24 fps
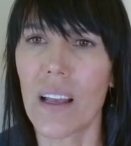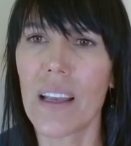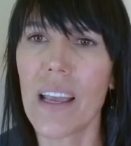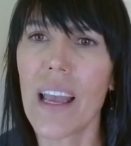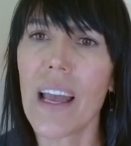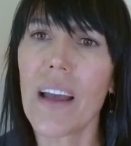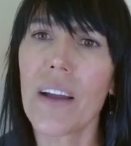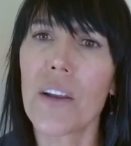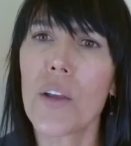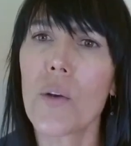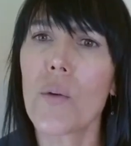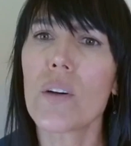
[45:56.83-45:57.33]

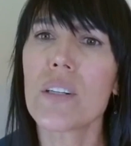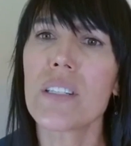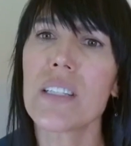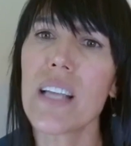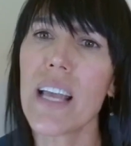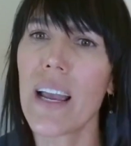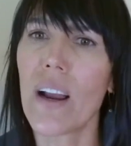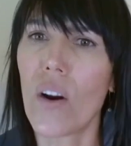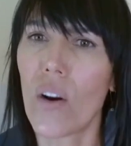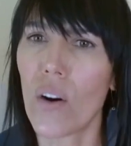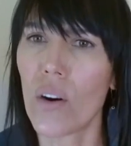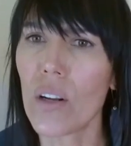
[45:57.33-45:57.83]
Yeah, and you were
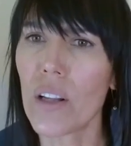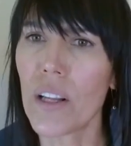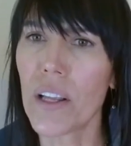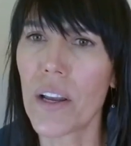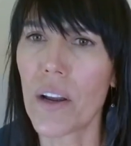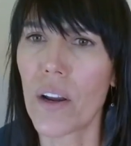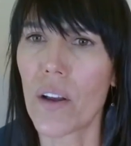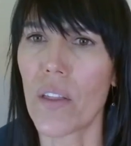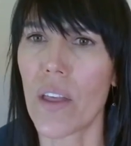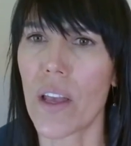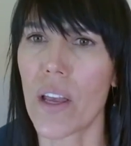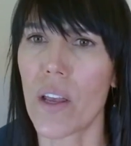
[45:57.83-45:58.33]
saying
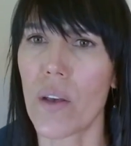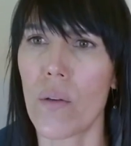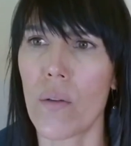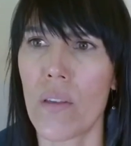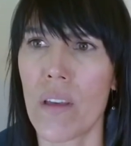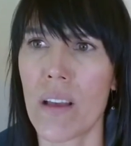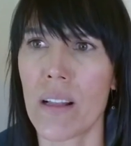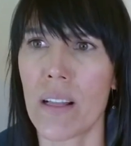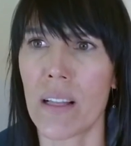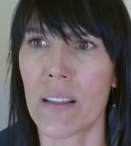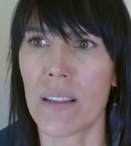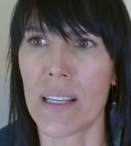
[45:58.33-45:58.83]
earlier that you
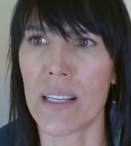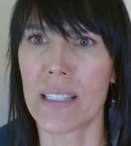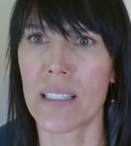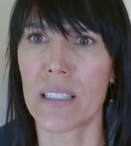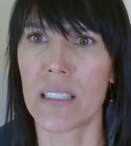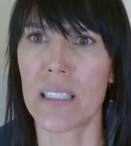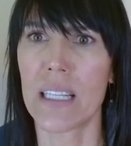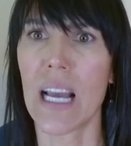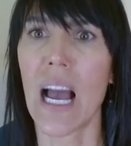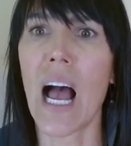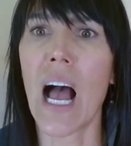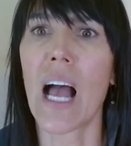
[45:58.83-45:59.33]
think that this
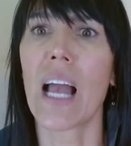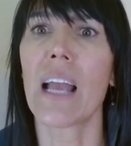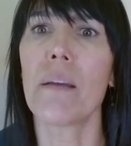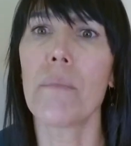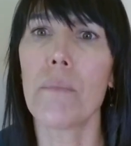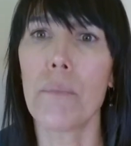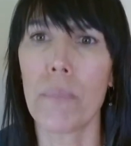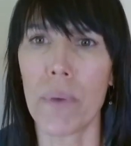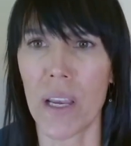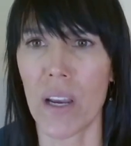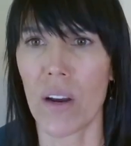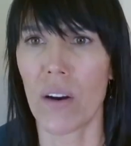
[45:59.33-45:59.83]

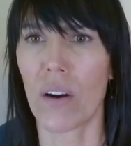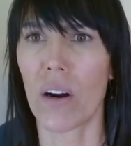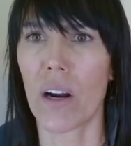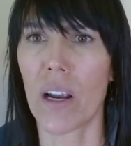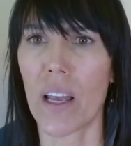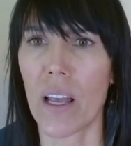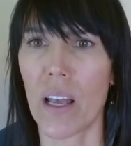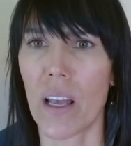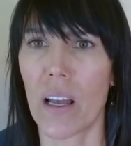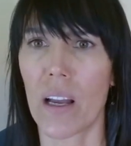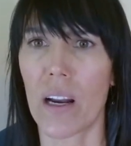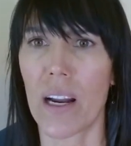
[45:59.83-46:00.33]
time
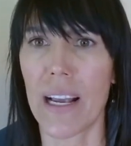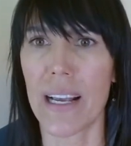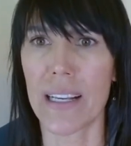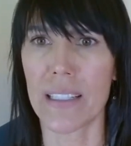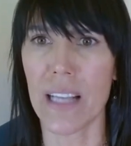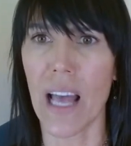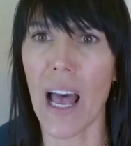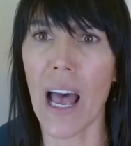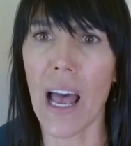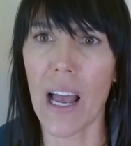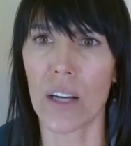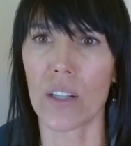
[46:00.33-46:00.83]
period is
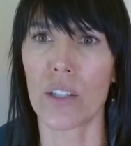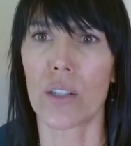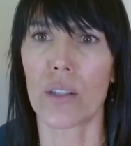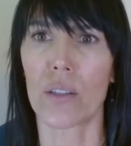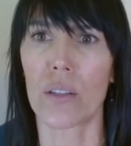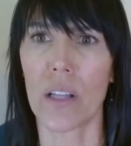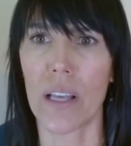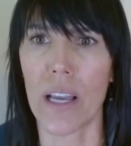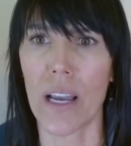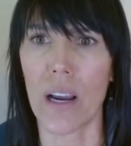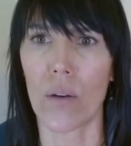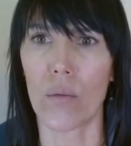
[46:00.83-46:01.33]

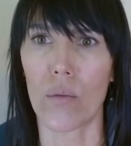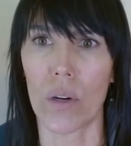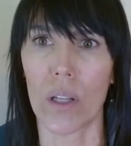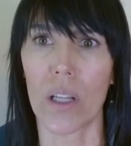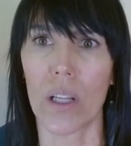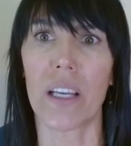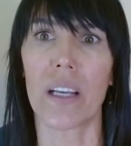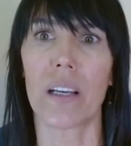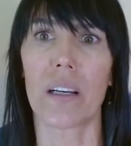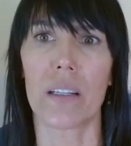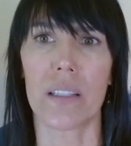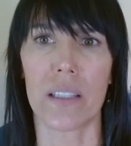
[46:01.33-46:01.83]
actually a
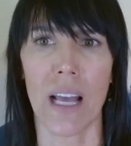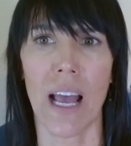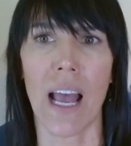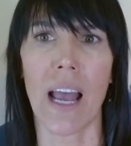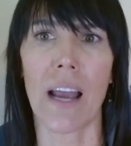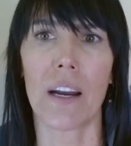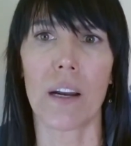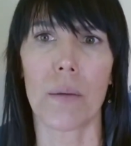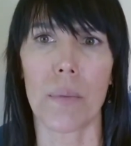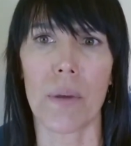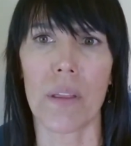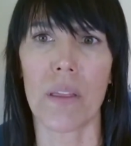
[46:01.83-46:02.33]
really good
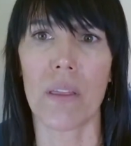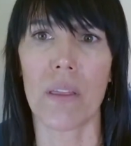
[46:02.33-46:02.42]
time to be